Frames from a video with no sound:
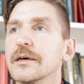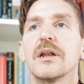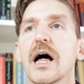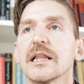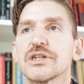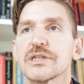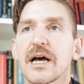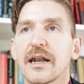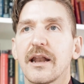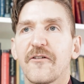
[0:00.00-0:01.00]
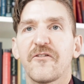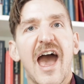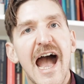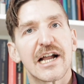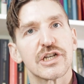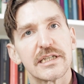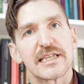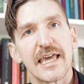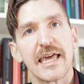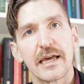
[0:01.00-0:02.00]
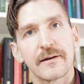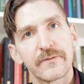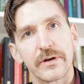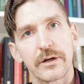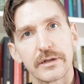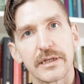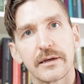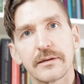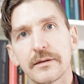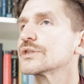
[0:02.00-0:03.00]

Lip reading: Knowledge is not enough. Action is key for Goethe.